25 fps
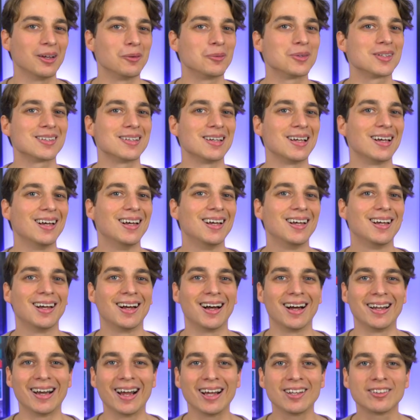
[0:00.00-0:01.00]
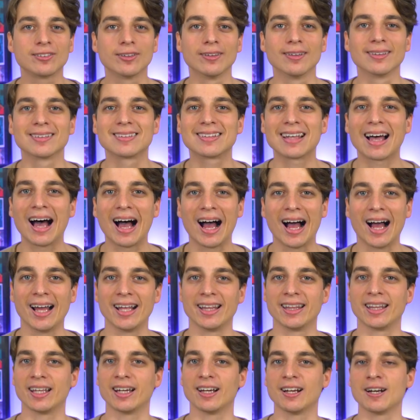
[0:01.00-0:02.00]
It was a A nice old
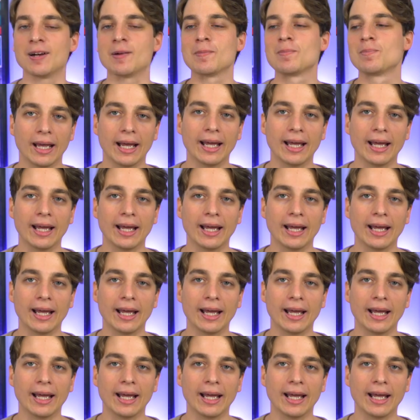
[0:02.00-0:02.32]
tie there.